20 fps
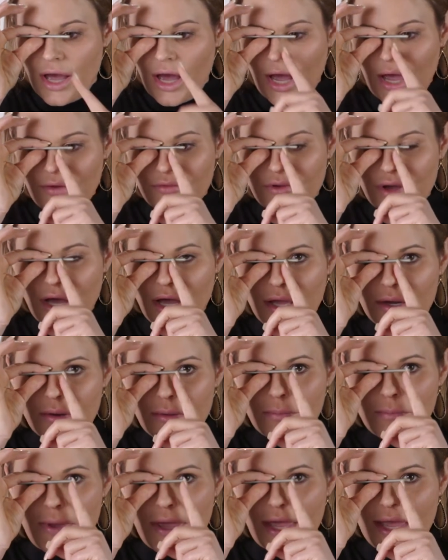I've
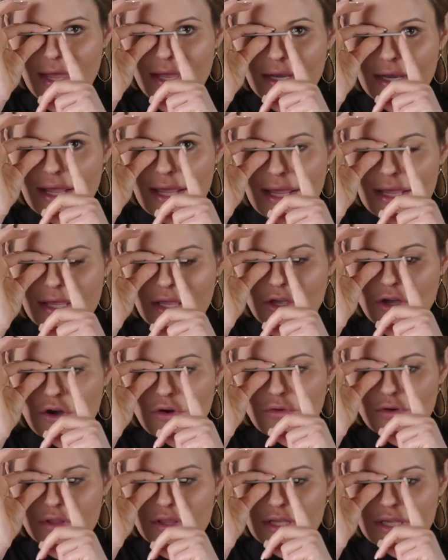got pen hanging
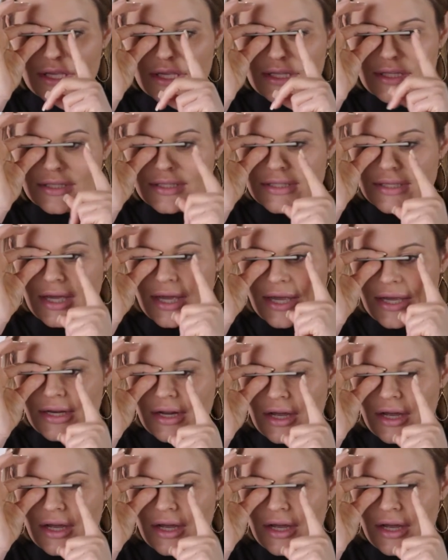over the inside